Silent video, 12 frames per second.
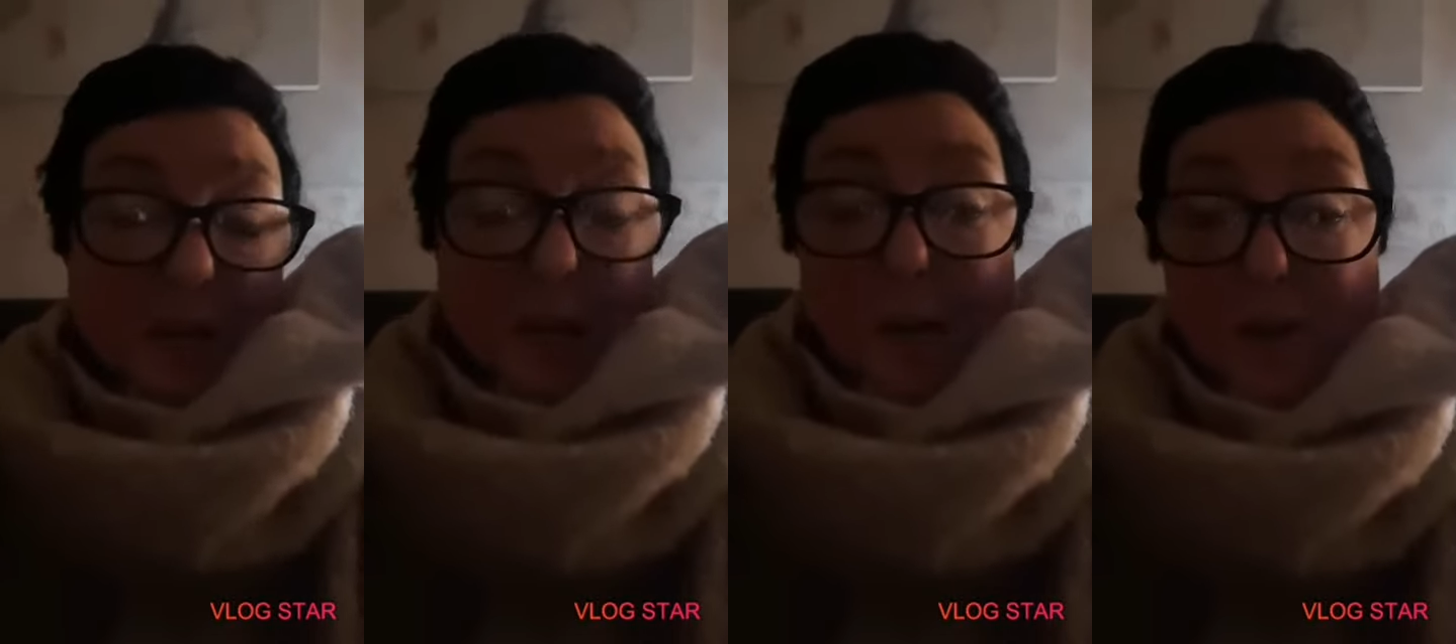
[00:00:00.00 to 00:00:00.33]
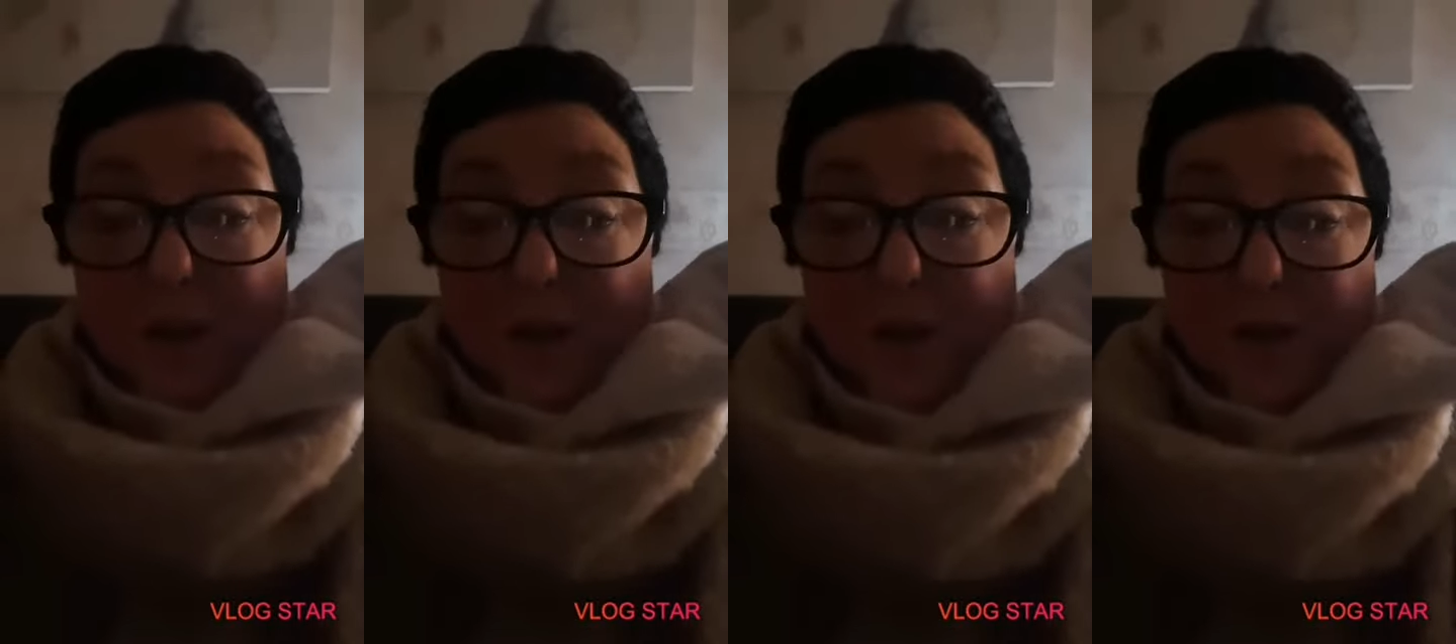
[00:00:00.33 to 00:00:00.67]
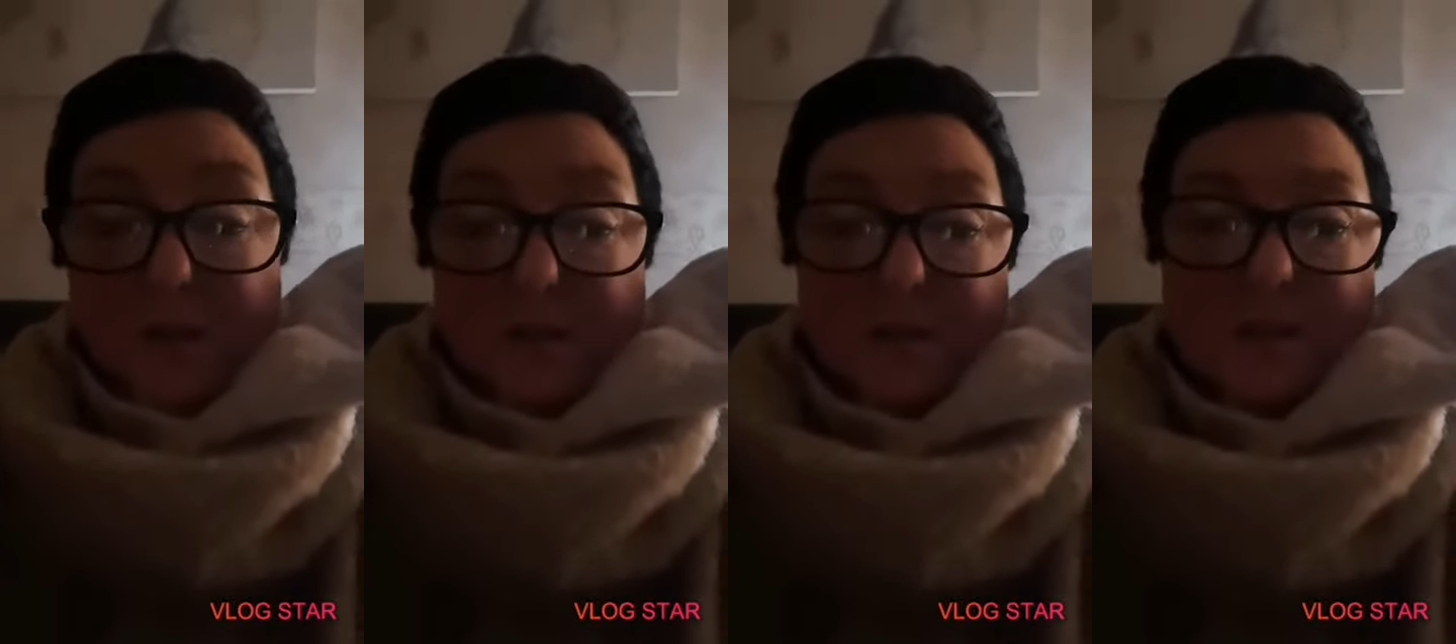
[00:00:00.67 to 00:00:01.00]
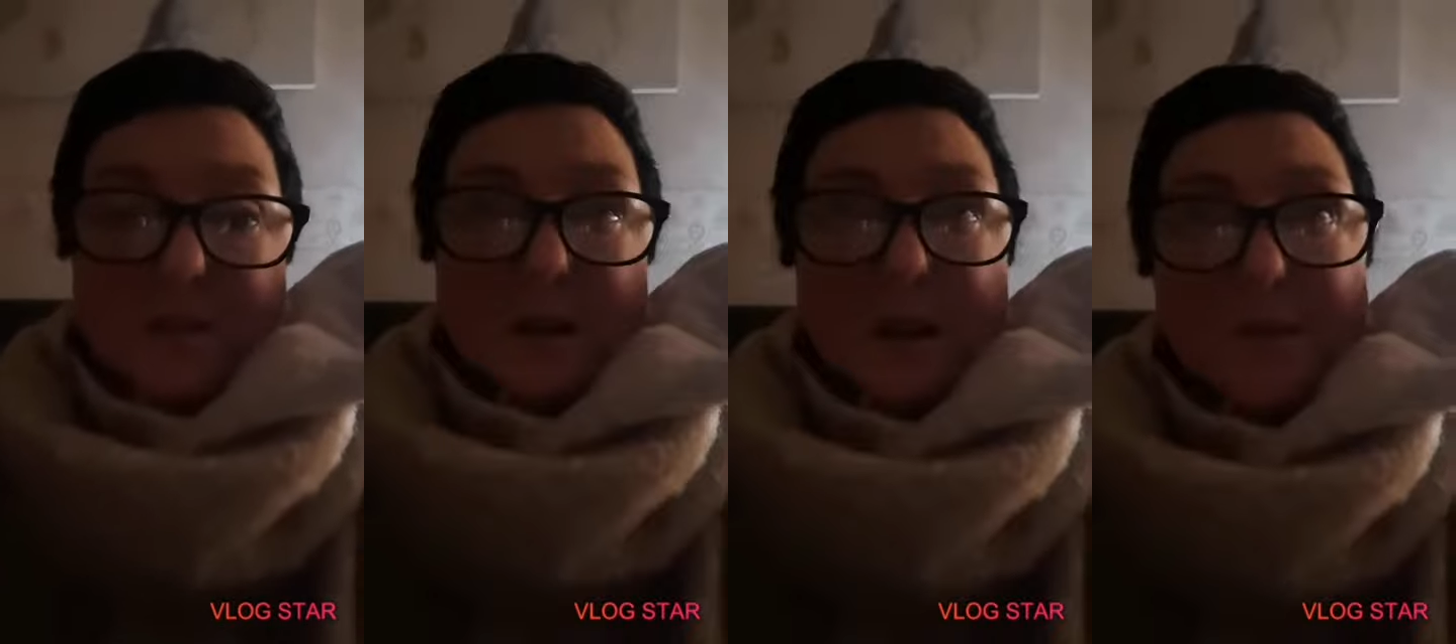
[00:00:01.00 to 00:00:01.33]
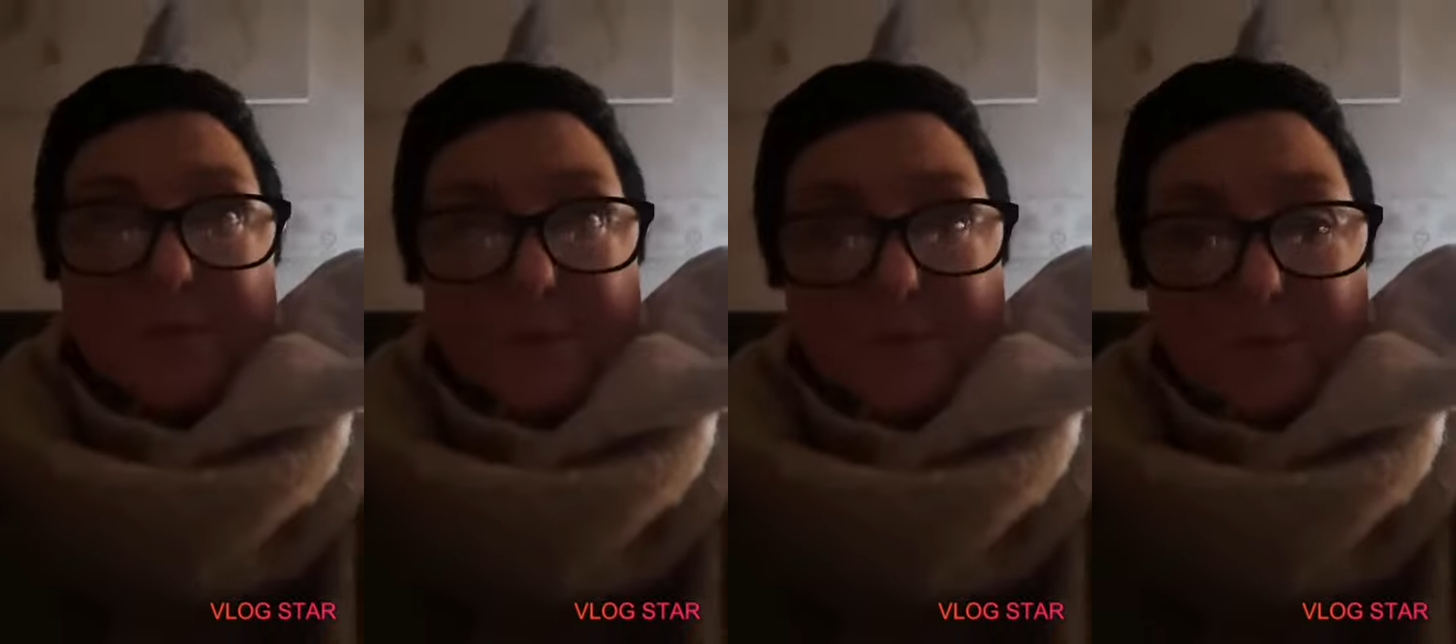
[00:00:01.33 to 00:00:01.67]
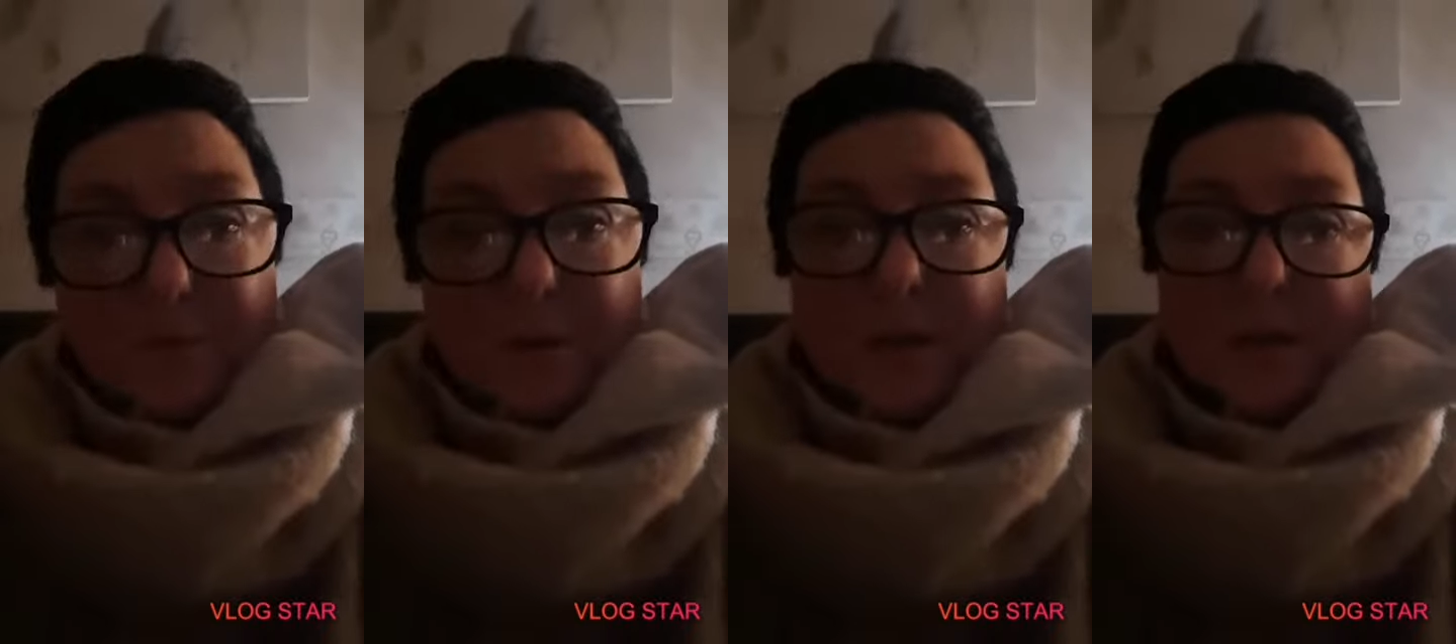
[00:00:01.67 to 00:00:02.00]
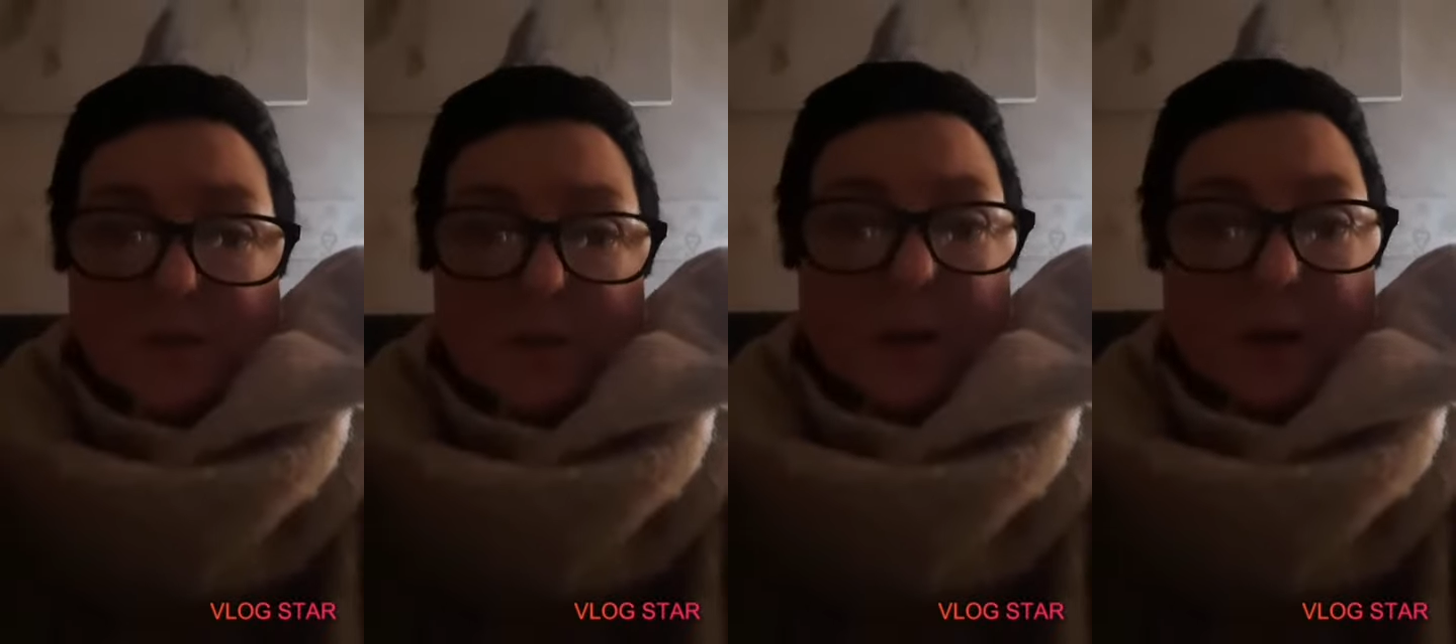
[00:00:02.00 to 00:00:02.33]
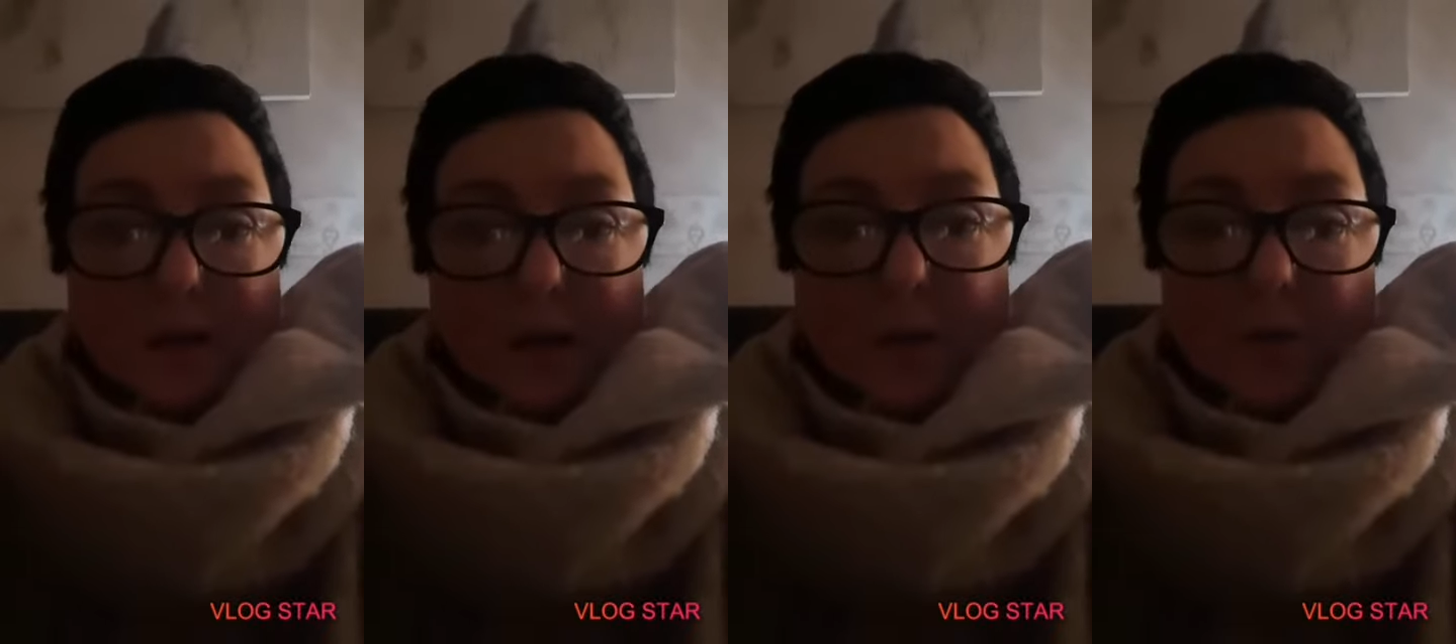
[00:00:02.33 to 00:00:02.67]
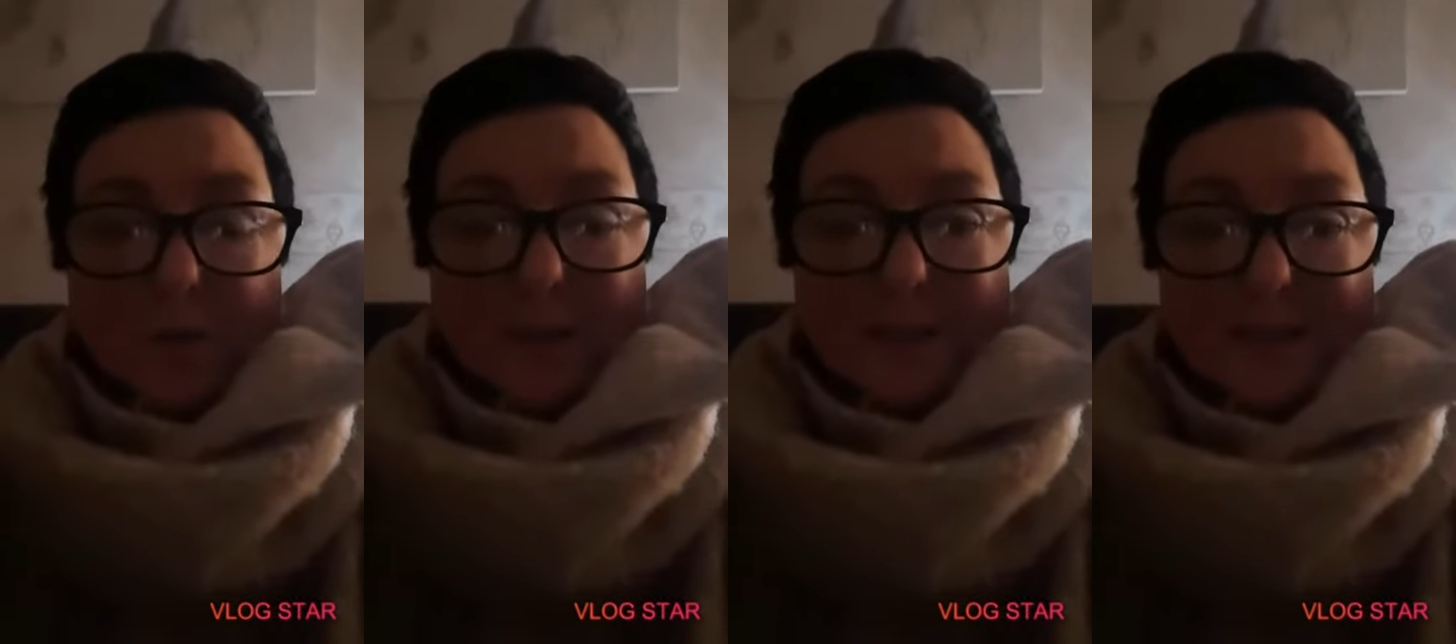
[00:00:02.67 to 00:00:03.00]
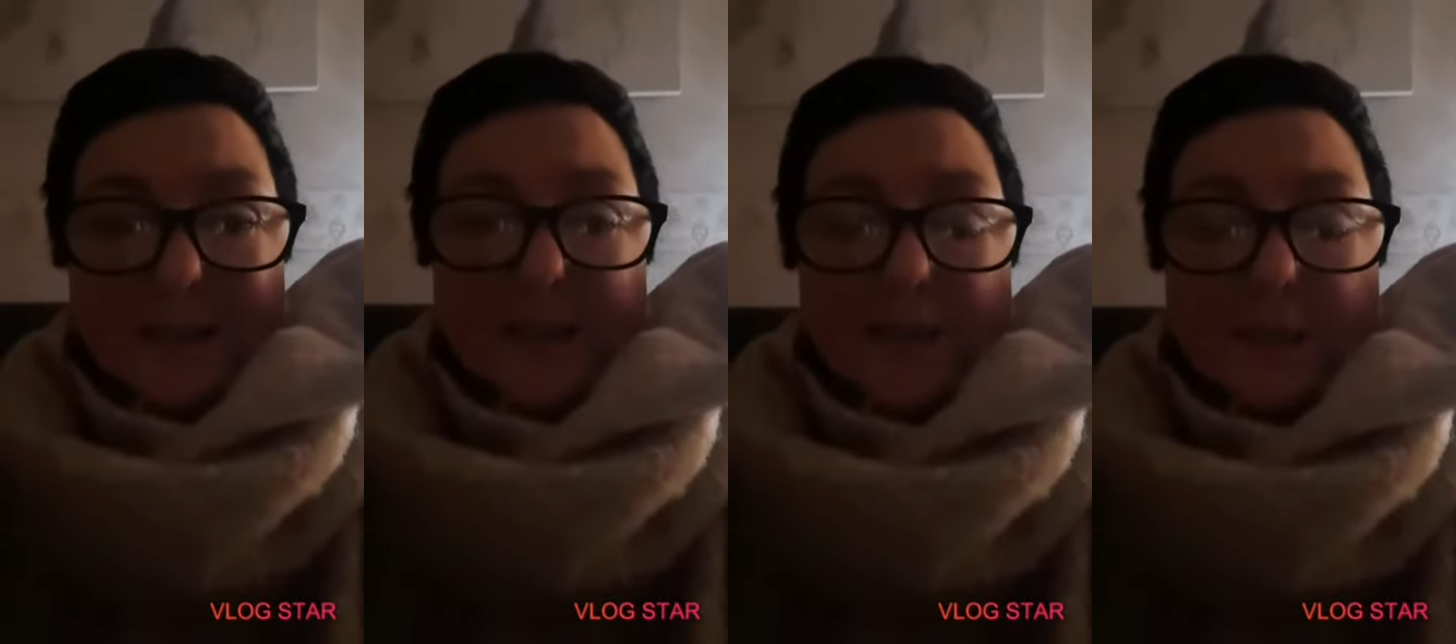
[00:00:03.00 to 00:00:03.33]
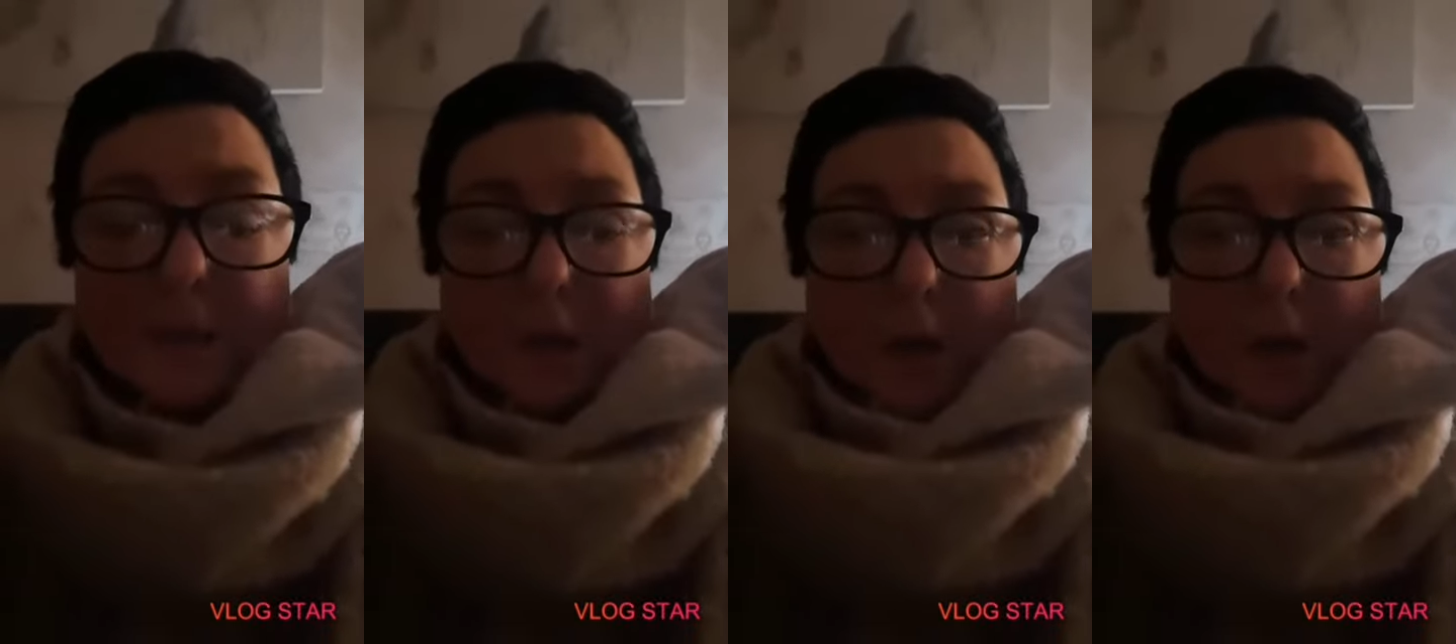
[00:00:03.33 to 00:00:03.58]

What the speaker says: The other news is that I have been really struggling with my skin.